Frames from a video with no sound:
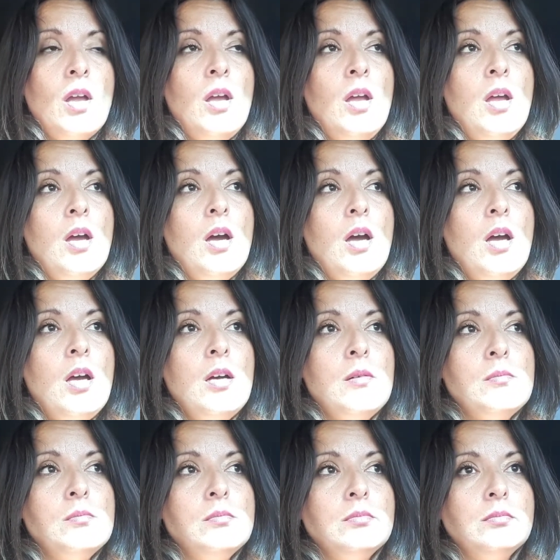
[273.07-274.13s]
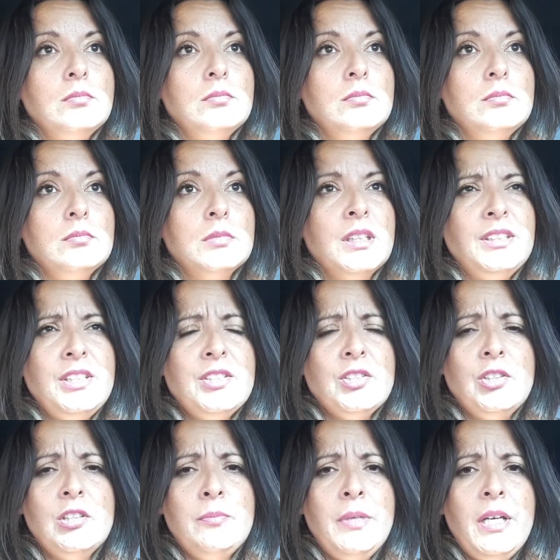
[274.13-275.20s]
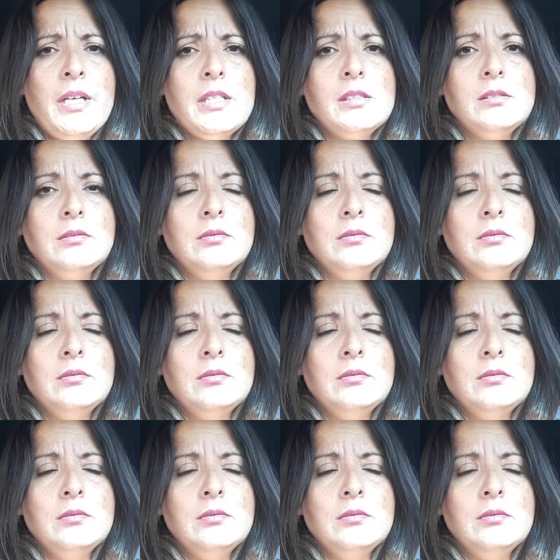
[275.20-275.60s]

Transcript: Because he's a good man,